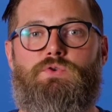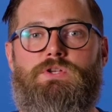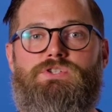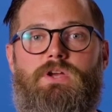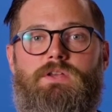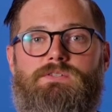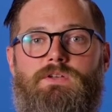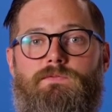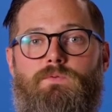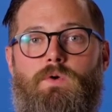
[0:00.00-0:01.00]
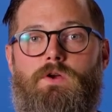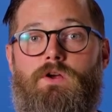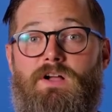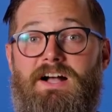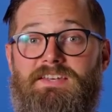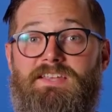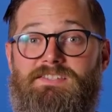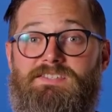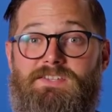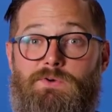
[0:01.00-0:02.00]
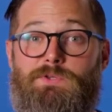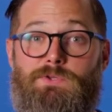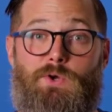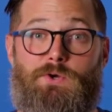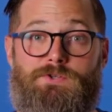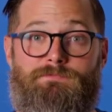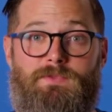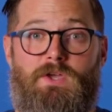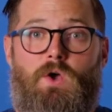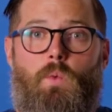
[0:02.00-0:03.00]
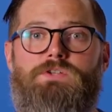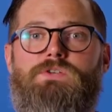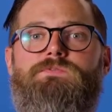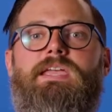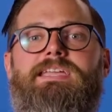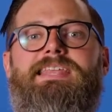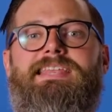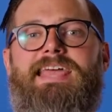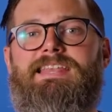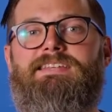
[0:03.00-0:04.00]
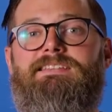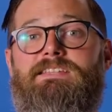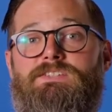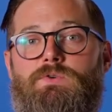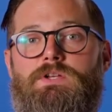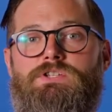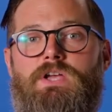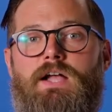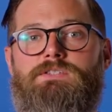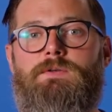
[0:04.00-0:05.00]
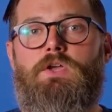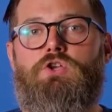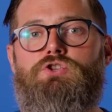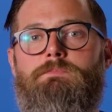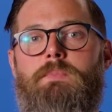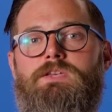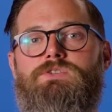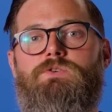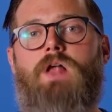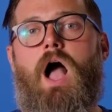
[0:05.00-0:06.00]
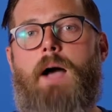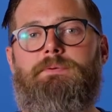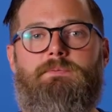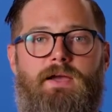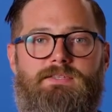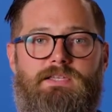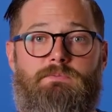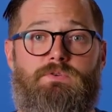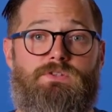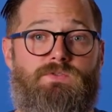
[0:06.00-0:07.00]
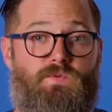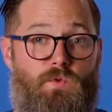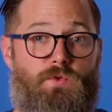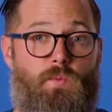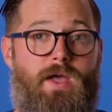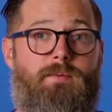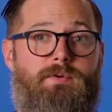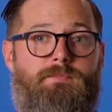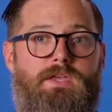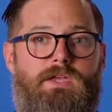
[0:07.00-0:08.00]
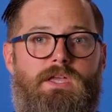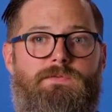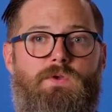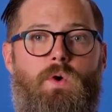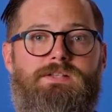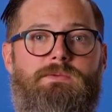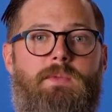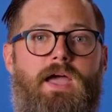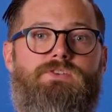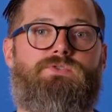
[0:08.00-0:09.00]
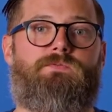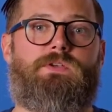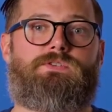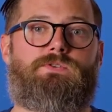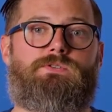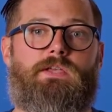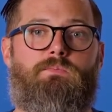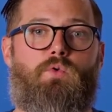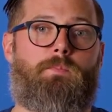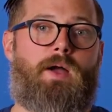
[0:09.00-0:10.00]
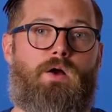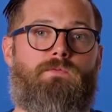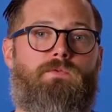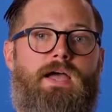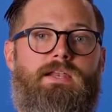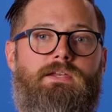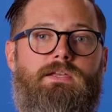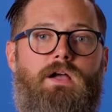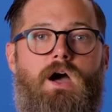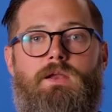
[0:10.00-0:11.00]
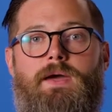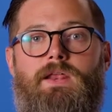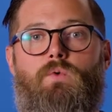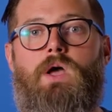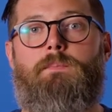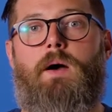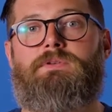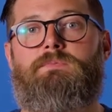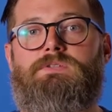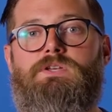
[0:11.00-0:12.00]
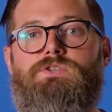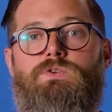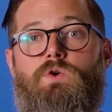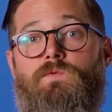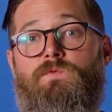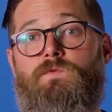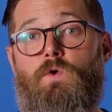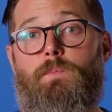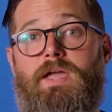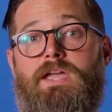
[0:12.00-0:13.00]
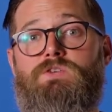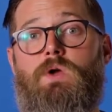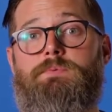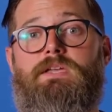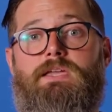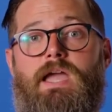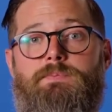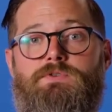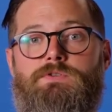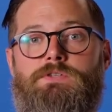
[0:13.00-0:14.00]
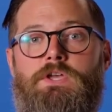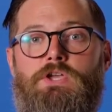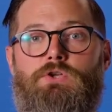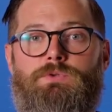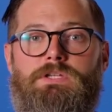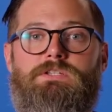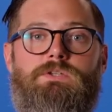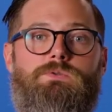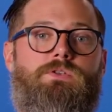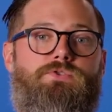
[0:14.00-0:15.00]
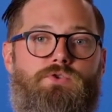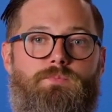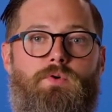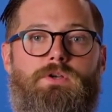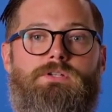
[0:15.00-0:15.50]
screenshotting software are unnecessarily large. Once you've taken and edited these screenshots, you should make sure to optimize the images for the web. If you want some extra features like more powerful editing, automatic web optimization, or full page website captures, you'll need to use a third party